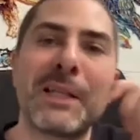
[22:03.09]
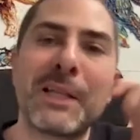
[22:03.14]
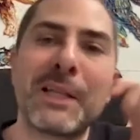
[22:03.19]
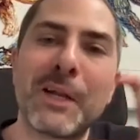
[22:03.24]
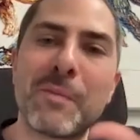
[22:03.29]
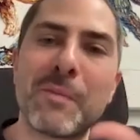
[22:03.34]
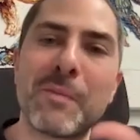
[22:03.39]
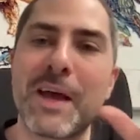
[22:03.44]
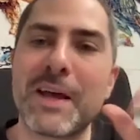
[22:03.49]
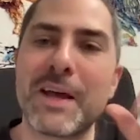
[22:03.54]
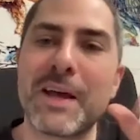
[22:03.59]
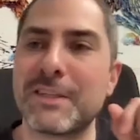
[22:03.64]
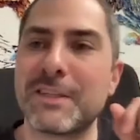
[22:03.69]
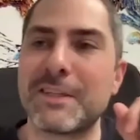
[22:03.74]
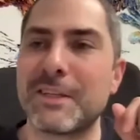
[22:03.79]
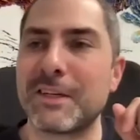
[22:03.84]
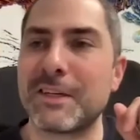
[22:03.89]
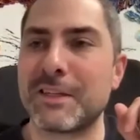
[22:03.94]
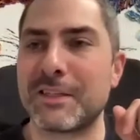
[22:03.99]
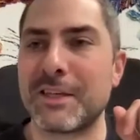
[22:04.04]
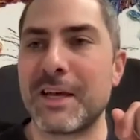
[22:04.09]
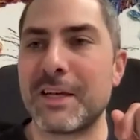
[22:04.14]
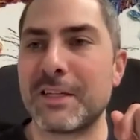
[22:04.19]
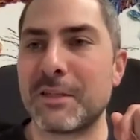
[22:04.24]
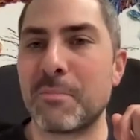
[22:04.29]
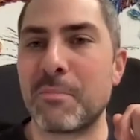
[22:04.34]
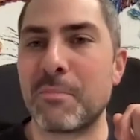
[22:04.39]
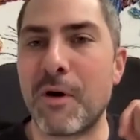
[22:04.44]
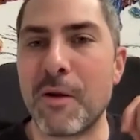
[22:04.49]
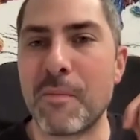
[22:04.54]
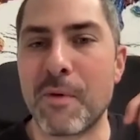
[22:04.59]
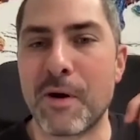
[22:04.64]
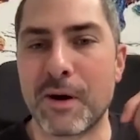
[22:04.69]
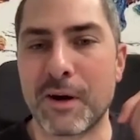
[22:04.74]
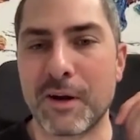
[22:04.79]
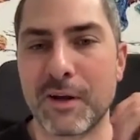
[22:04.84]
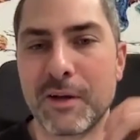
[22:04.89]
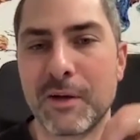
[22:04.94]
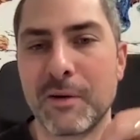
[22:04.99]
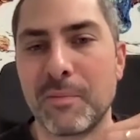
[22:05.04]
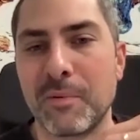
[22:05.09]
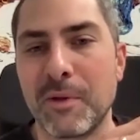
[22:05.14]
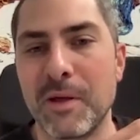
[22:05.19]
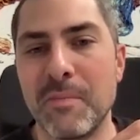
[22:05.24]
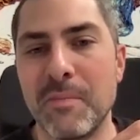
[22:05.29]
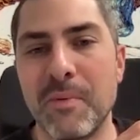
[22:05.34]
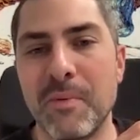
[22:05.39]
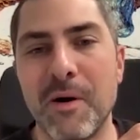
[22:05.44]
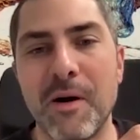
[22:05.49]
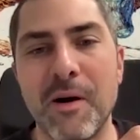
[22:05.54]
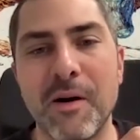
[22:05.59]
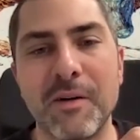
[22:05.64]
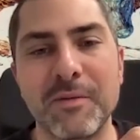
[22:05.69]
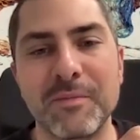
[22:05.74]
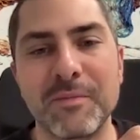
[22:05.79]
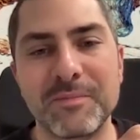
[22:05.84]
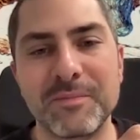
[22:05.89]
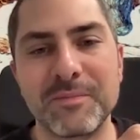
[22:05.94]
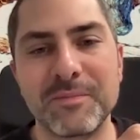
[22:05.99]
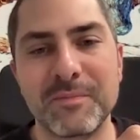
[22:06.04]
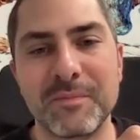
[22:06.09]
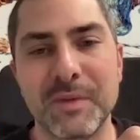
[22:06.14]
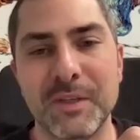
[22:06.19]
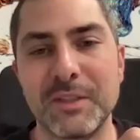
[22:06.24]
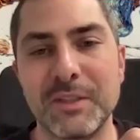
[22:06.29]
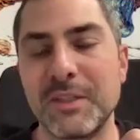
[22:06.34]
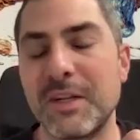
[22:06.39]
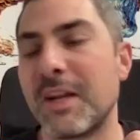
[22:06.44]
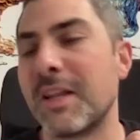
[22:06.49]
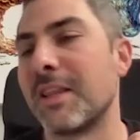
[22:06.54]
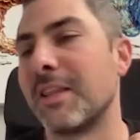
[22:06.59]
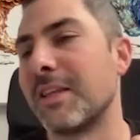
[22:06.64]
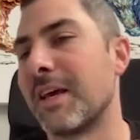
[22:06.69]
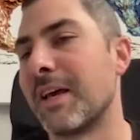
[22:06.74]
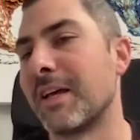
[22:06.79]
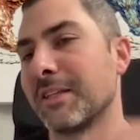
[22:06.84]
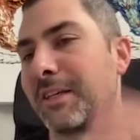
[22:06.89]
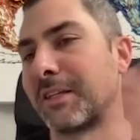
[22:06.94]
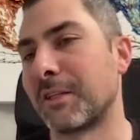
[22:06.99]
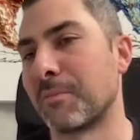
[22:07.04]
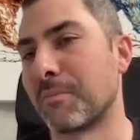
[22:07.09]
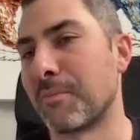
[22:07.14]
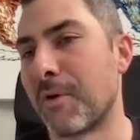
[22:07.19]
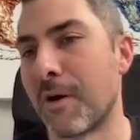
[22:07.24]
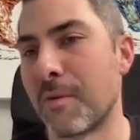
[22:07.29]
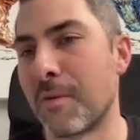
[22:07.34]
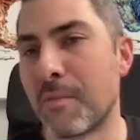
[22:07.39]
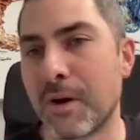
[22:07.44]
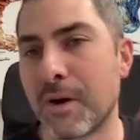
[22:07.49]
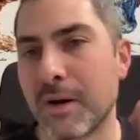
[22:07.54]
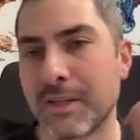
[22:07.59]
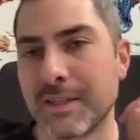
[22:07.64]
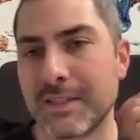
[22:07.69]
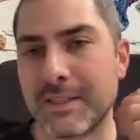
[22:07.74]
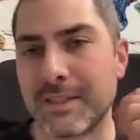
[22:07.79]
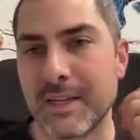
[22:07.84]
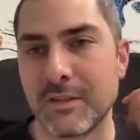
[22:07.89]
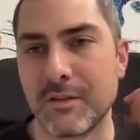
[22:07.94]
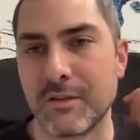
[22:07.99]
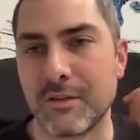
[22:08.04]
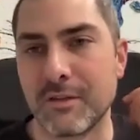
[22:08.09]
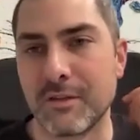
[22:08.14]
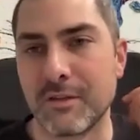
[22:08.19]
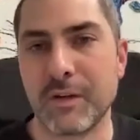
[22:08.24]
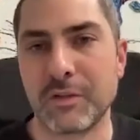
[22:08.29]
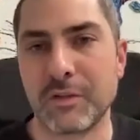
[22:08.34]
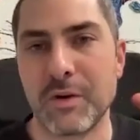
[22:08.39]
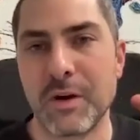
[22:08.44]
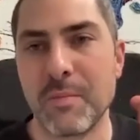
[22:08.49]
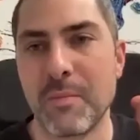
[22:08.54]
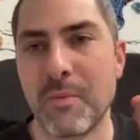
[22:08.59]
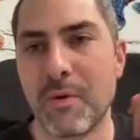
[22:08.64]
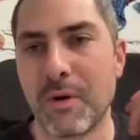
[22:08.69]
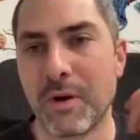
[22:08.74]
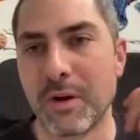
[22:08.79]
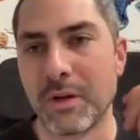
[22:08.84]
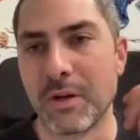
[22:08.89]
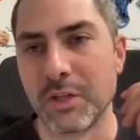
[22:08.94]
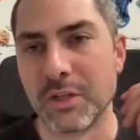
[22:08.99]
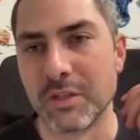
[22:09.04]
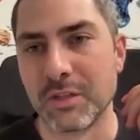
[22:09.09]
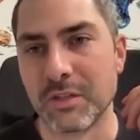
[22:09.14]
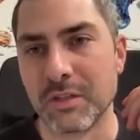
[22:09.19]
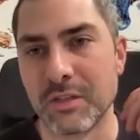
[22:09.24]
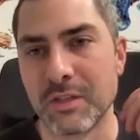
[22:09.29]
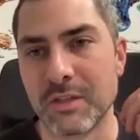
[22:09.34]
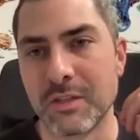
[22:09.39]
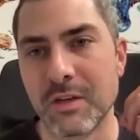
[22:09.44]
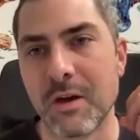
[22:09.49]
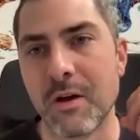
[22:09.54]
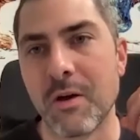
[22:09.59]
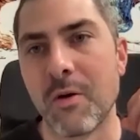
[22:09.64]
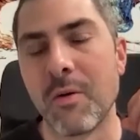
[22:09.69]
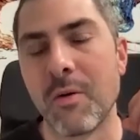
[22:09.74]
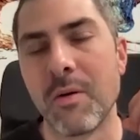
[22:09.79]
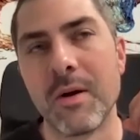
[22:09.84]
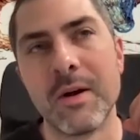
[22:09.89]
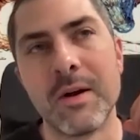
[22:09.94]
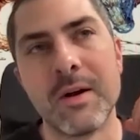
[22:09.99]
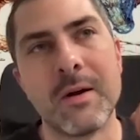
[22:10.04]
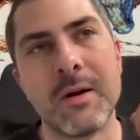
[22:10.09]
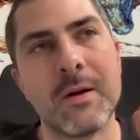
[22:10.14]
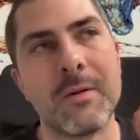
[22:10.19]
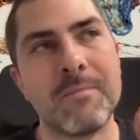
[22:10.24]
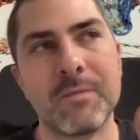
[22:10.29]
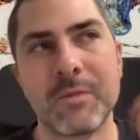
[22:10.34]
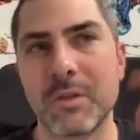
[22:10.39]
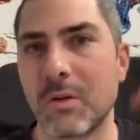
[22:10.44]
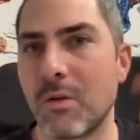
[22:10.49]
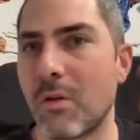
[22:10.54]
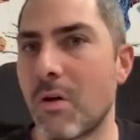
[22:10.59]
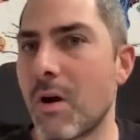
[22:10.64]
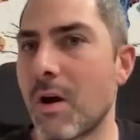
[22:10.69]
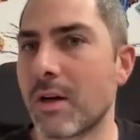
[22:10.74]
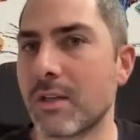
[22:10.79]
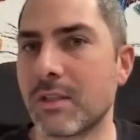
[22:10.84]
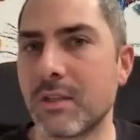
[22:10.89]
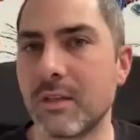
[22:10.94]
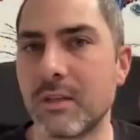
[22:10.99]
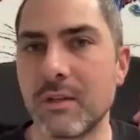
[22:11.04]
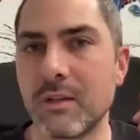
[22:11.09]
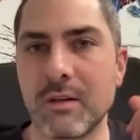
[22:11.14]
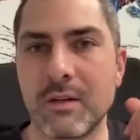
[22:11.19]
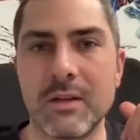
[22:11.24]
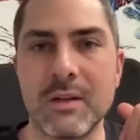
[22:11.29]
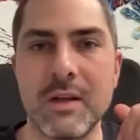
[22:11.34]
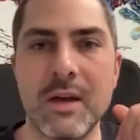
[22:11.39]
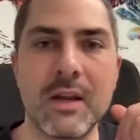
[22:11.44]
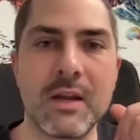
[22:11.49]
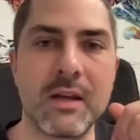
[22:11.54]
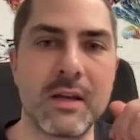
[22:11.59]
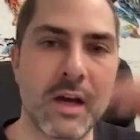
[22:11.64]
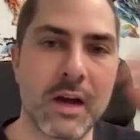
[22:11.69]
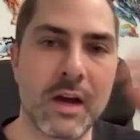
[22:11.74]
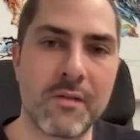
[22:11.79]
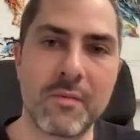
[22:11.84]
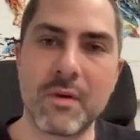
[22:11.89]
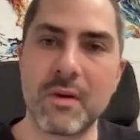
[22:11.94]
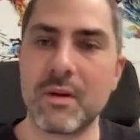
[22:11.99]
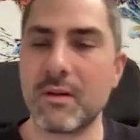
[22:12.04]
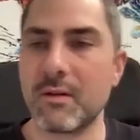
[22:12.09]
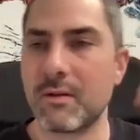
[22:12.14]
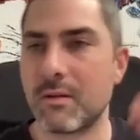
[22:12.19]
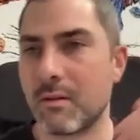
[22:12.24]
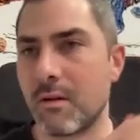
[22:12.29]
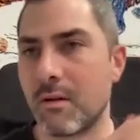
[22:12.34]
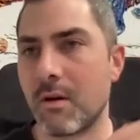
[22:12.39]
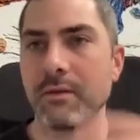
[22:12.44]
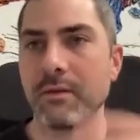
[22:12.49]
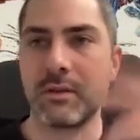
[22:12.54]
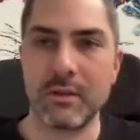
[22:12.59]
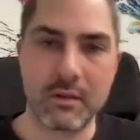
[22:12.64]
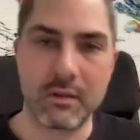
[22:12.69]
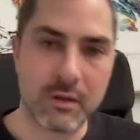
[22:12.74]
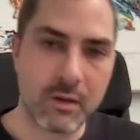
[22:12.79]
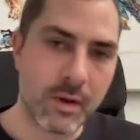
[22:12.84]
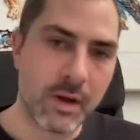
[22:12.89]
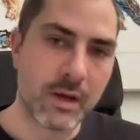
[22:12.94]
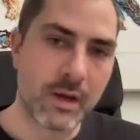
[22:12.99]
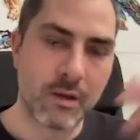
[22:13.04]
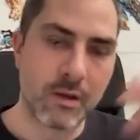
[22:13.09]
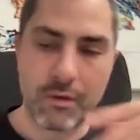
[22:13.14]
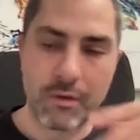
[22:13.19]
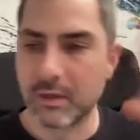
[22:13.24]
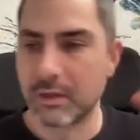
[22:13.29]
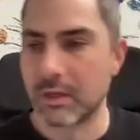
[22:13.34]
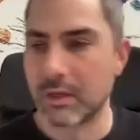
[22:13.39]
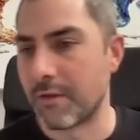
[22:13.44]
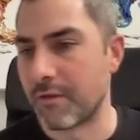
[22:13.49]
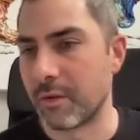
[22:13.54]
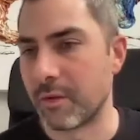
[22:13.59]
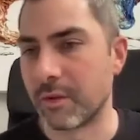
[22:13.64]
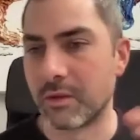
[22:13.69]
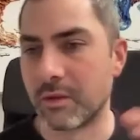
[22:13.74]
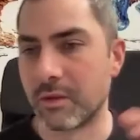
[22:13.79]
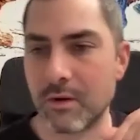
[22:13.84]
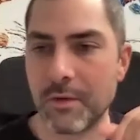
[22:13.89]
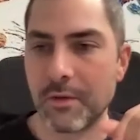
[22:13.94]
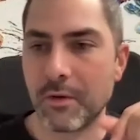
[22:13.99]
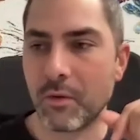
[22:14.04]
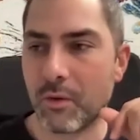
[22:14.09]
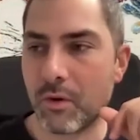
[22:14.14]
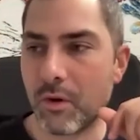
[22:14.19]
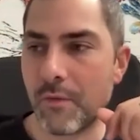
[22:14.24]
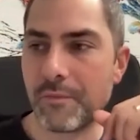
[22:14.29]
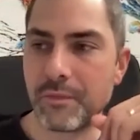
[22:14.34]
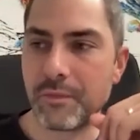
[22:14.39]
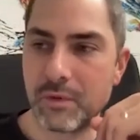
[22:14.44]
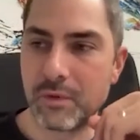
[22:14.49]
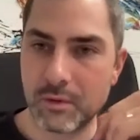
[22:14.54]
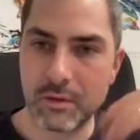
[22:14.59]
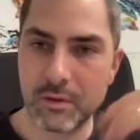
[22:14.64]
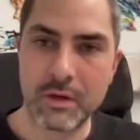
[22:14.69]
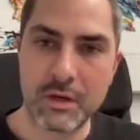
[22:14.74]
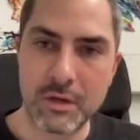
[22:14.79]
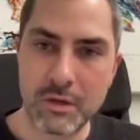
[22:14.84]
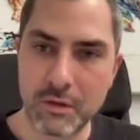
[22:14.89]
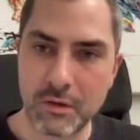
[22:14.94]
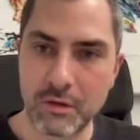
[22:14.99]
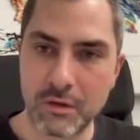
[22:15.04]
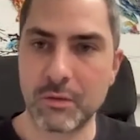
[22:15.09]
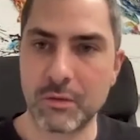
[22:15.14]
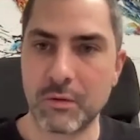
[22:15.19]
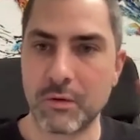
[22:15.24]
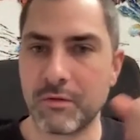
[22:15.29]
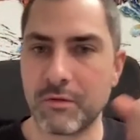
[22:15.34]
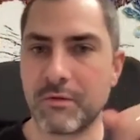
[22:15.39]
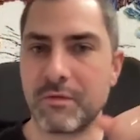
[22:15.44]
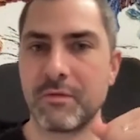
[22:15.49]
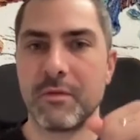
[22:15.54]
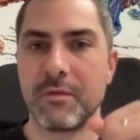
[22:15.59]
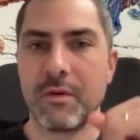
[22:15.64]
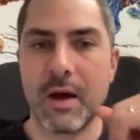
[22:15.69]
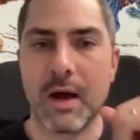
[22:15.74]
a little bit hesitant to say, is the bond market going to play ball? Because at the end of the day, it's like the bond market sets your fixed rate mortgages. And so long as the Canadian government and obviously the US, all these governments around the world continue to sort of